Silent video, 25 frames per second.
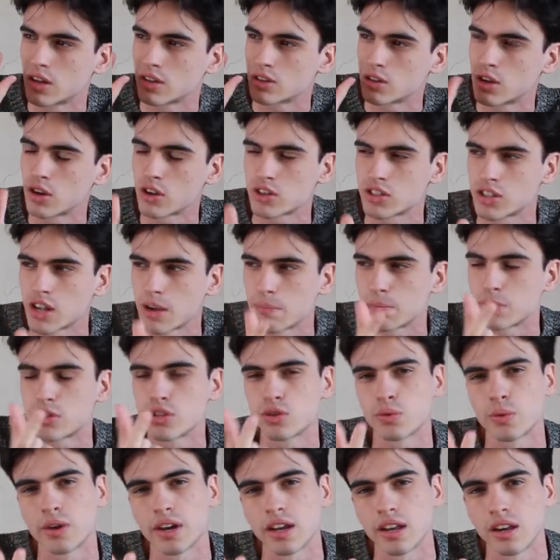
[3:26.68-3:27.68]
a toss up
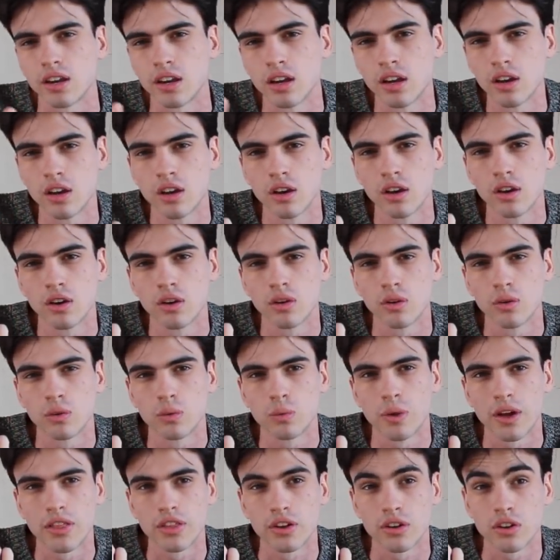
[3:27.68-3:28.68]
between
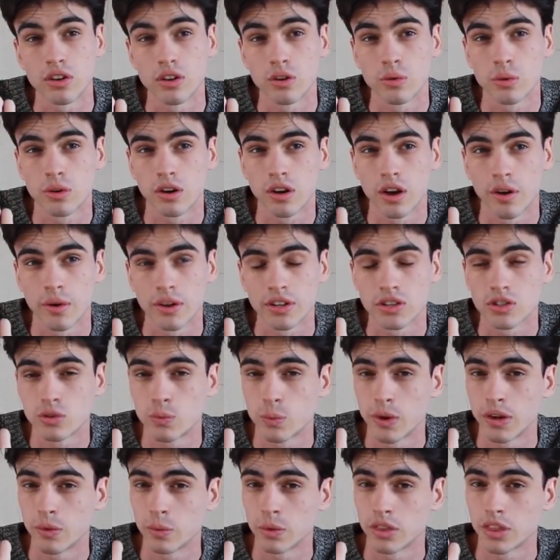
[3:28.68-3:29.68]
whether you were going to
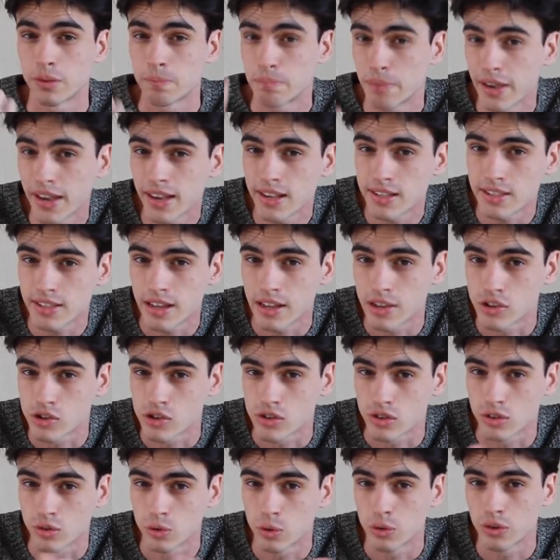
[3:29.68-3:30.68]
win with the biggest
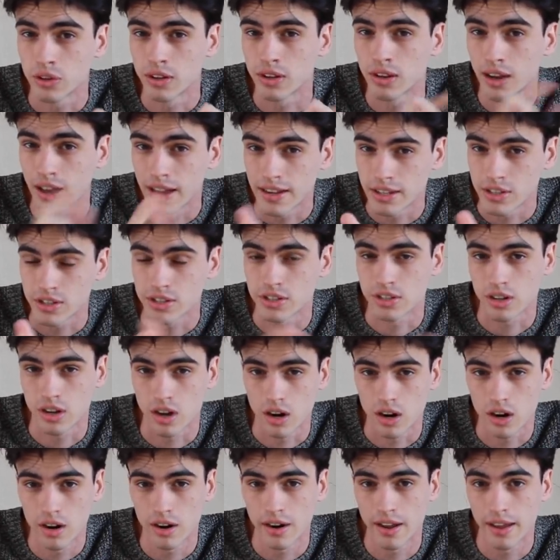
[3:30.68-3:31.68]
engine or the lightest
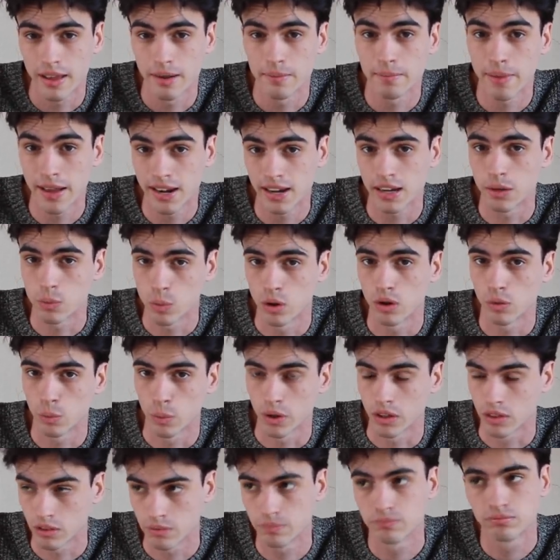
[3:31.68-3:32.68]
car, and Bentley won
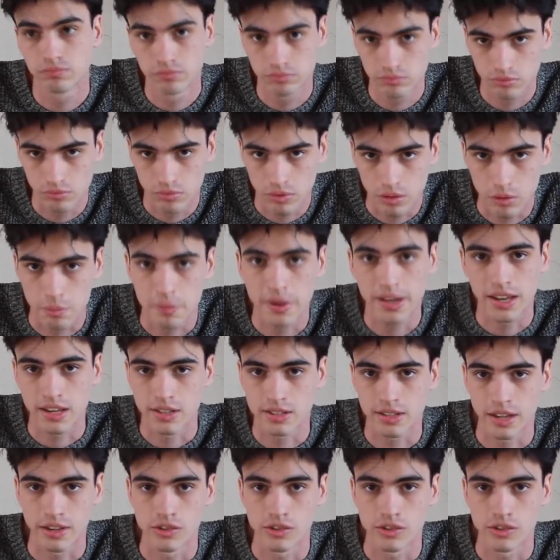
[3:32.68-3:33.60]
with the biggest